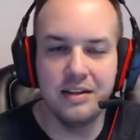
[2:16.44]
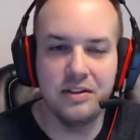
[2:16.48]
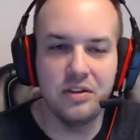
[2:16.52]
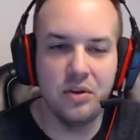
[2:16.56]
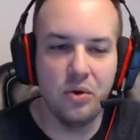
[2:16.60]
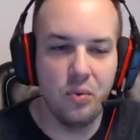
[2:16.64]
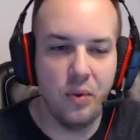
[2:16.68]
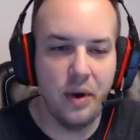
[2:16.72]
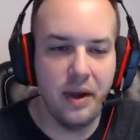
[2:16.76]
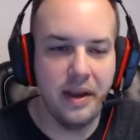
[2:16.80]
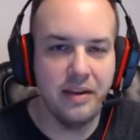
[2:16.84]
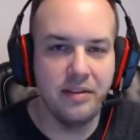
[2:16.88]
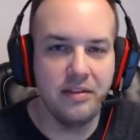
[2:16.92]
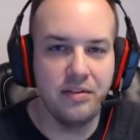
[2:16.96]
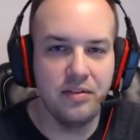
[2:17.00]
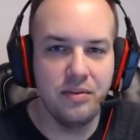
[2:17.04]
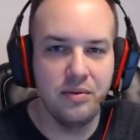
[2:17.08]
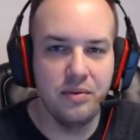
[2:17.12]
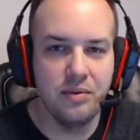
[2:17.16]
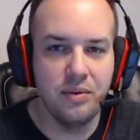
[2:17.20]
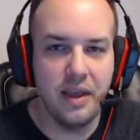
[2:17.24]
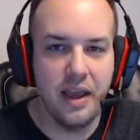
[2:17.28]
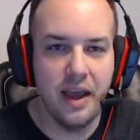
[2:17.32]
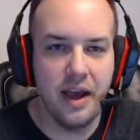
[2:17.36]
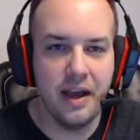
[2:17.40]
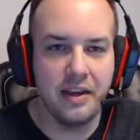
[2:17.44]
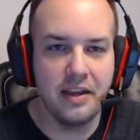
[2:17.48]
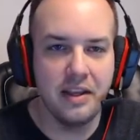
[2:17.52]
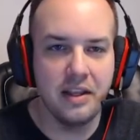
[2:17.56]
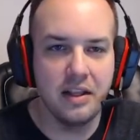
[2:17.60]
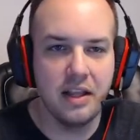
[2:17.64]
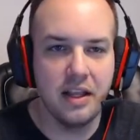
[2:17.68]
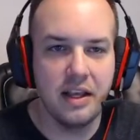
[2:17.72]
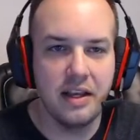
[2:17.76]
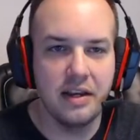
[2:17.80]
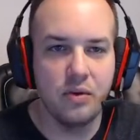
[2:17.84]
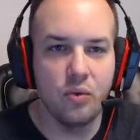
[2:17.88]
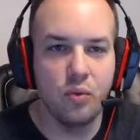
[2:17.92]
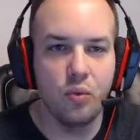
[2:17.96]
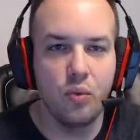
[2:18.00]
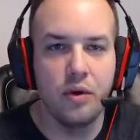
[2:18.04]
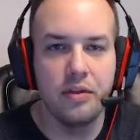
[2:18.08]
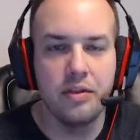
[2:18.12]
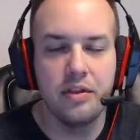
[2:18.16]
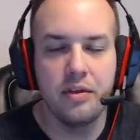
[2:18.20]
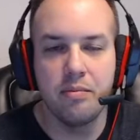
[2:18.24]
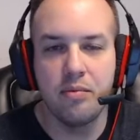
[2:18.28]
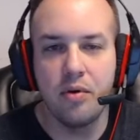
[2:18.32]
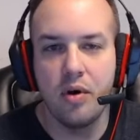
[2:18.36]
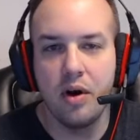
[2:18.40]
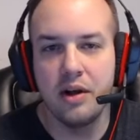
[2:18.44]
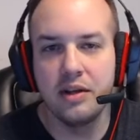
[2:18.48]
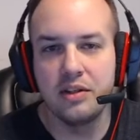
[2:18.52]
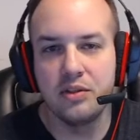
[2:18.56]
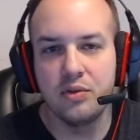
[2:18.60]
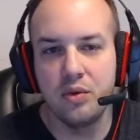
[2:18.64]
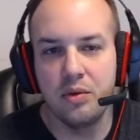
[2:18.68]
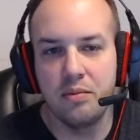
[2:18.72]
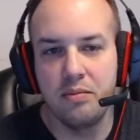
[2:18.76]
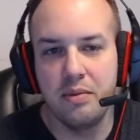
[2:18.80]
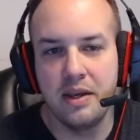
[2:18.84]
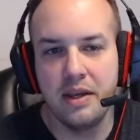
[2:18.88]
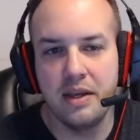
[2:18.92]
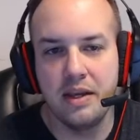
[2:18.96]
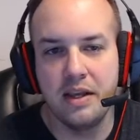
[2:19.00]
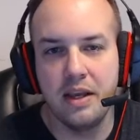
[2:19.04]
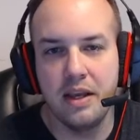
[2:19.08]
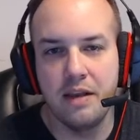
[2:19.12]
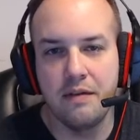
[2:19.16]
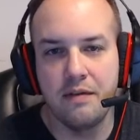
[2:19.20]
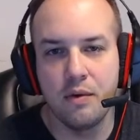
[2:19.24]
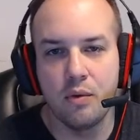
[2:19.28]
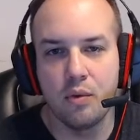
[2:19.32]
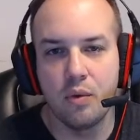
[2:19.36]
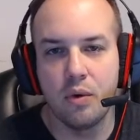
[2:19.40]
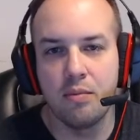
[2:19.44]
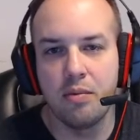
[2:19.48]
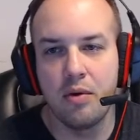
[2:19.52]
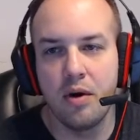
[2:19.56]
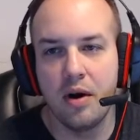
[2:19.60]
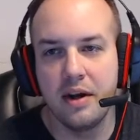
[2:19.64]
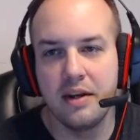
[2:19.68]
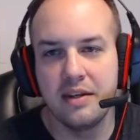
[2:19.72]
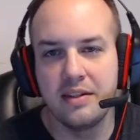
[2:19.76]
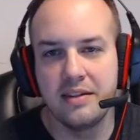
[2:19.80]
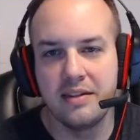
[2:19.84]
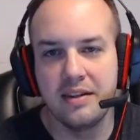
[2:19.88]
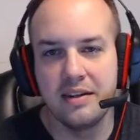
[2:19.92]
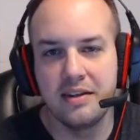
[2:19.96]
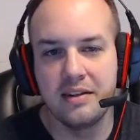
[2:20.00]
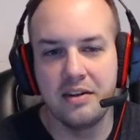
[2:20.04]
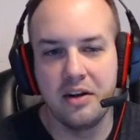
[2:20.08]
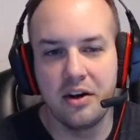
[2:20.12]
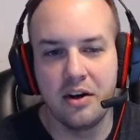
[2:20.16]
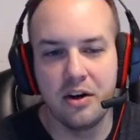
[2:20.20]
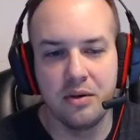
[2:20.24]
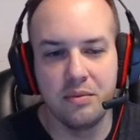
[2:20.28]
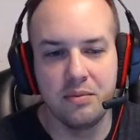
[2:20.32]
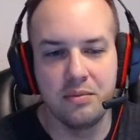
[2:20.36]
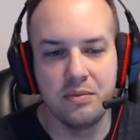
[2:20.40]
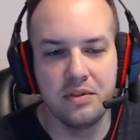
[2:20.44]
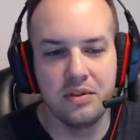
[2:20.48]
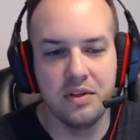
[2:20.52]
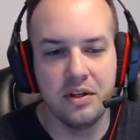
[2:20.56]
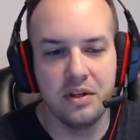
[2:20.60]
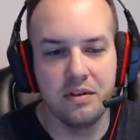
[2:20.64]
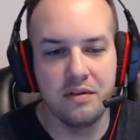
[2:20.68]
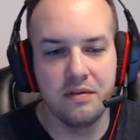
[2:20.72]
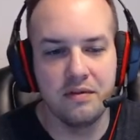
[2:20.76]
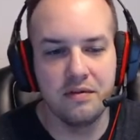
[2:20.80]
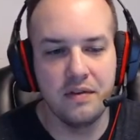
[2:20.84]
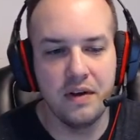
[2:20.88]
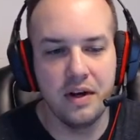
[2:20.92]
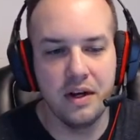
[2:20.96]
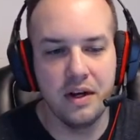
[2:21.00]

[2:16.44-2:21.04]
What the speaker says: a way to calculate what the price would be if it were priced in terms of